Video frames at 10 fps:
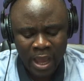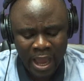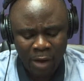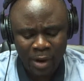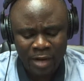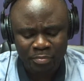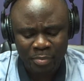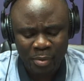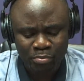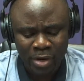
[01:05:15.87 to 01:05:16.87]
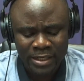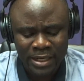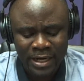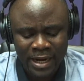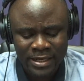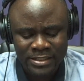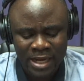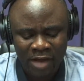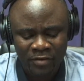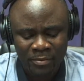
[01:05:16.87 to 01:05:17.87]
how NPP branded the
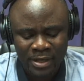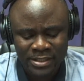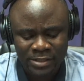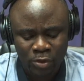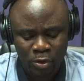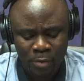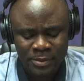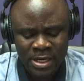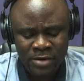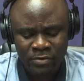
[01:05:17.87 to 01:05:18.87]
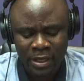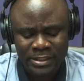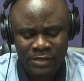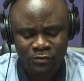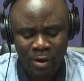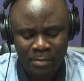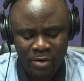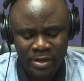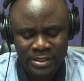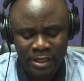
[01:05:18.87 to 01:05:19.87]
NDC government as corrupt relative to
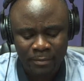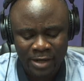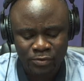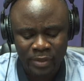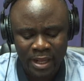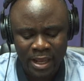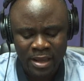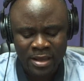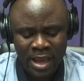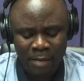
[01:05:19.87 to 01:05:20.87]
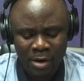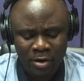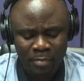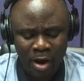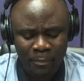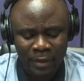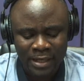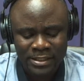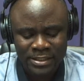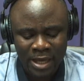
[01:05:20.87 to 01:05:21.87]
Ameri deal. But today, Ameri power
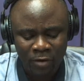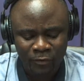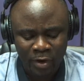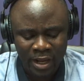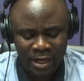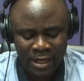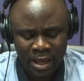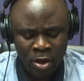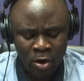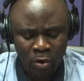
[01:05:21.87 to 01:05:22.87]
plant is now for Ghana.